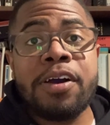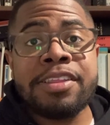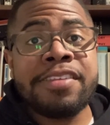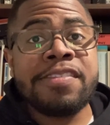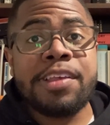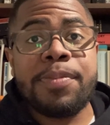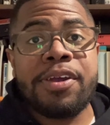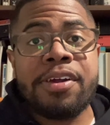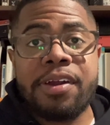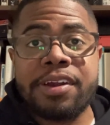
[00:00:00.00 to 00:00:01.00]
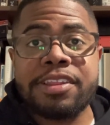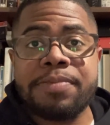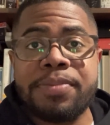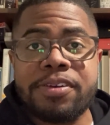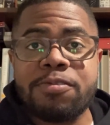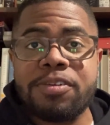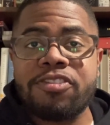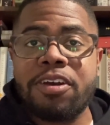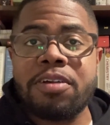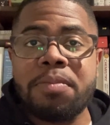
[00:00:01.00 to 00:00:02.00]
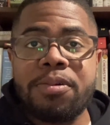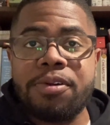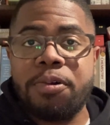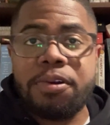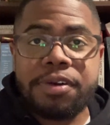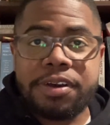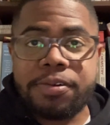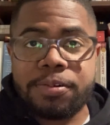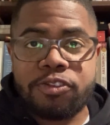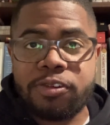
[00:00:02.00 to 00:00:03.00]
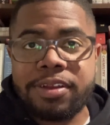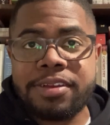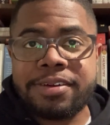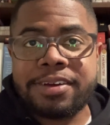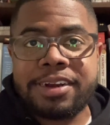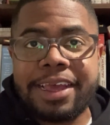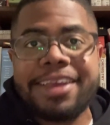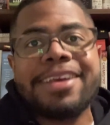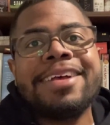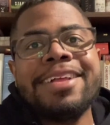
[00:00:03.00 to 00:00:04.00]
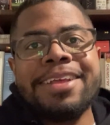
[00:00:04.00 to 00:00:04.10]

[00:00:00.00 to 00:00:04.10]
on this TBR are the books which are more horror or thriller-like,